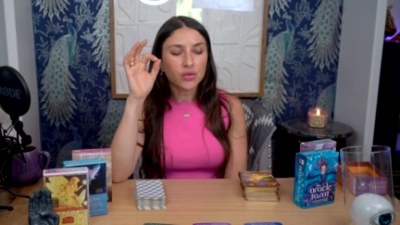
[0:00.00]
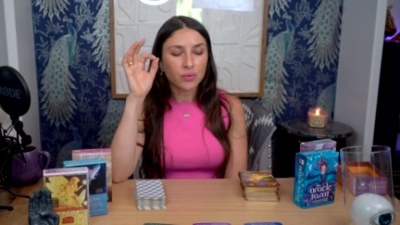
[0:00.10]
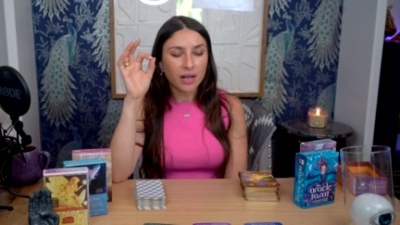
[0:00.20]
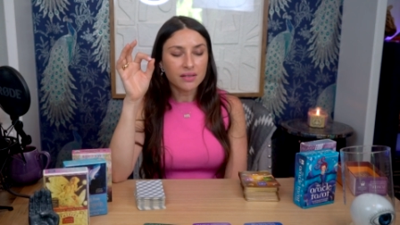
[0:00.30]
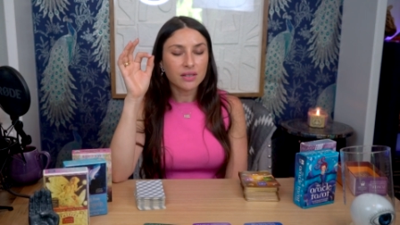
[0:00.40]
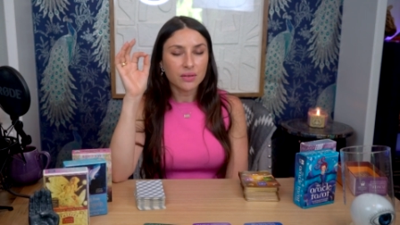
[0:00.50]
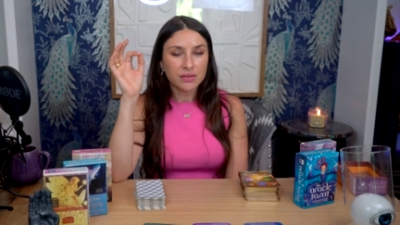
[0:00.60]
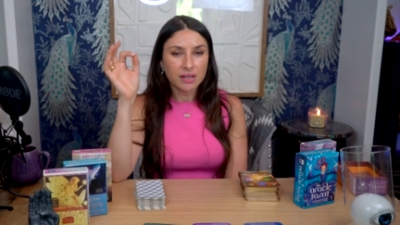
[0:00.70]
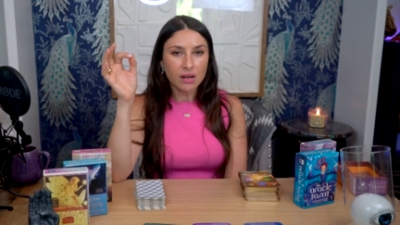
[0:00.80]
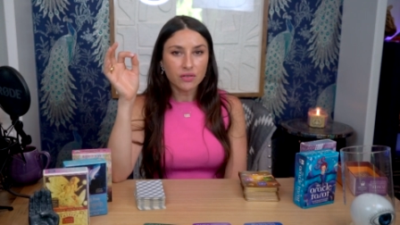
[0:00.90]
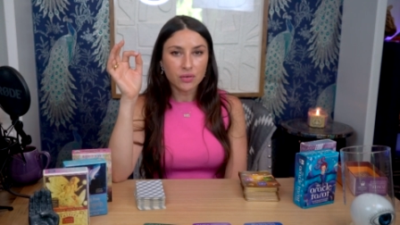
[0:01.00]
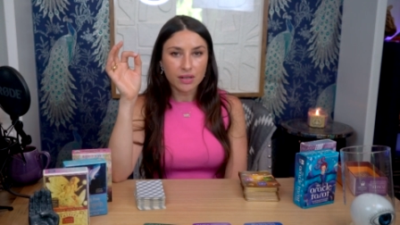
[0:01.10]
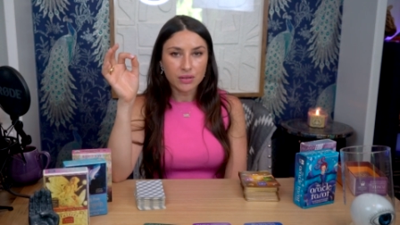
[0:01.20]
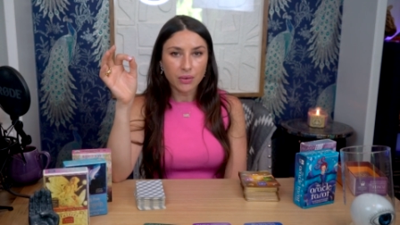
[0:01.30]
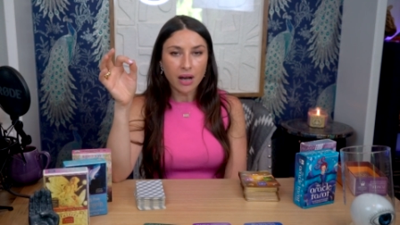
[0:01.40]
trust yourself,
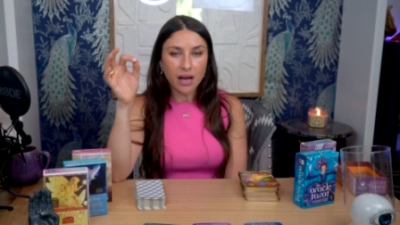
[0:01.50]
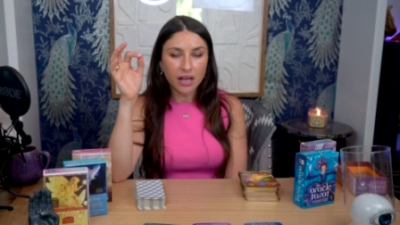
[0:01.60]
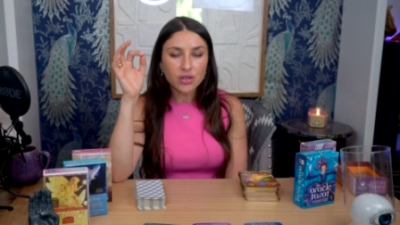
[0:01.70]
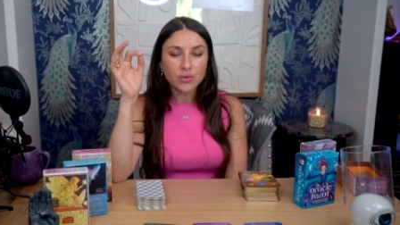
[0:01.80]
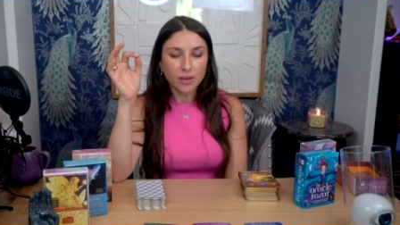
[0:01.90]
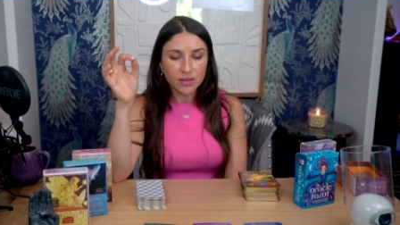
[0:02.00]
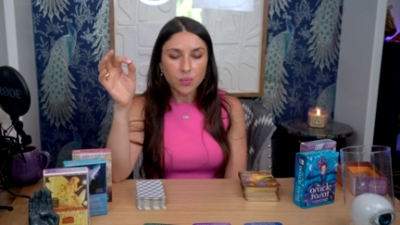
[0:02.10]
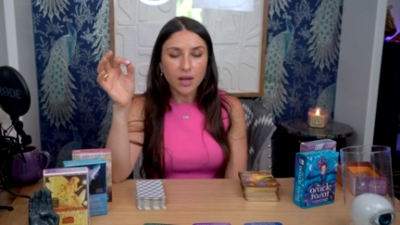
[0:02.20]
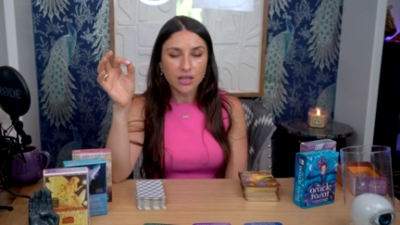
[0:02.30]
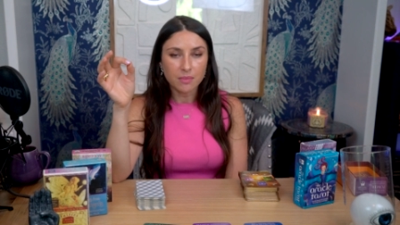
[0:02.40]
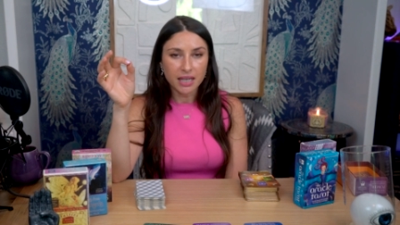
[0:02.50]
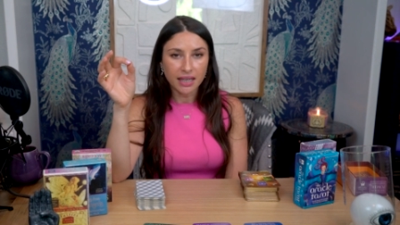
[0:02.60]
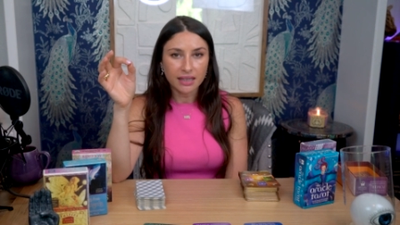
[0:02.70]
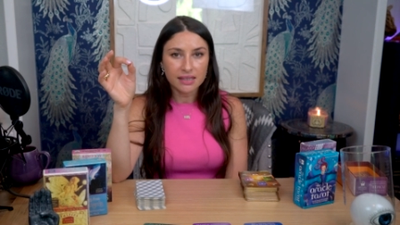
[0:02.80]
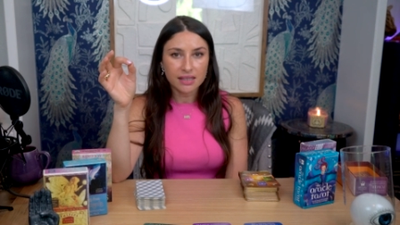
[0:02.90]
trust your heart, trust why you're
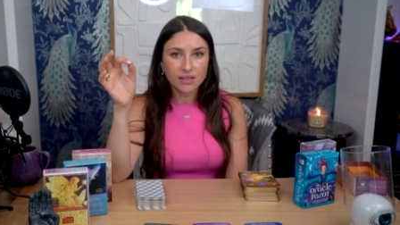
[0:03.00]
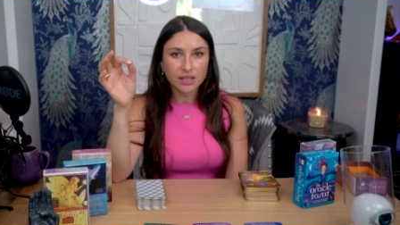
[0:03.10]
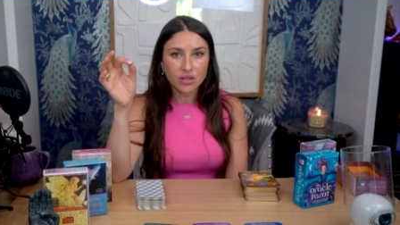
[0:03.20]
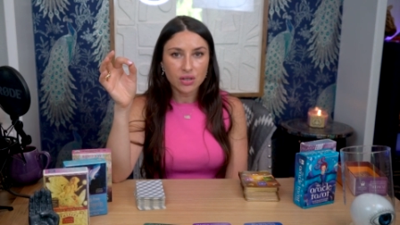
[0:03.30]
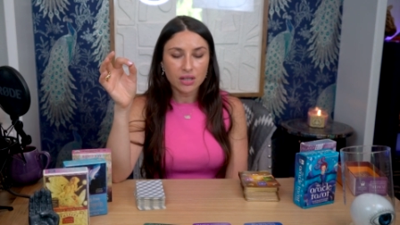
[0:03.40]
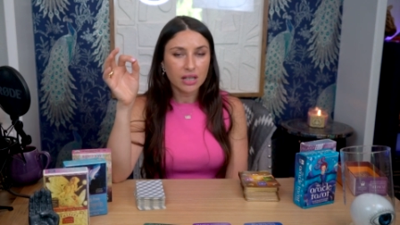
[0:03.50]
making this decision,